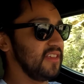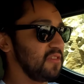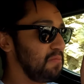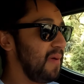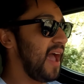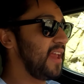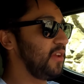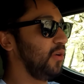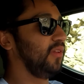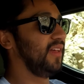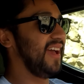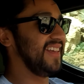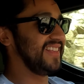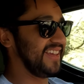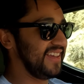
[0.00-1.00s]
is as manual
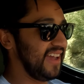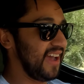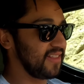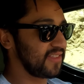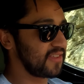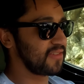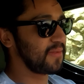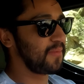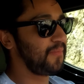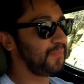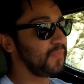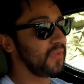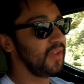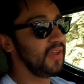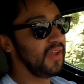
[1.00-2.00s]
as it gets.
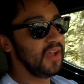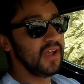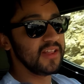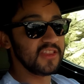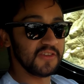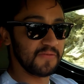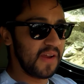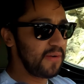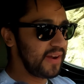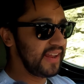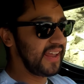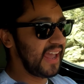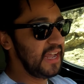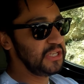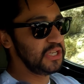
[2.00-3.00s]
It's a very
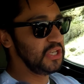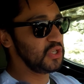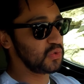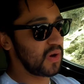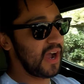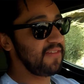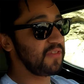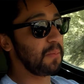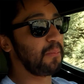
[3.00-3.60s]
engaging drive.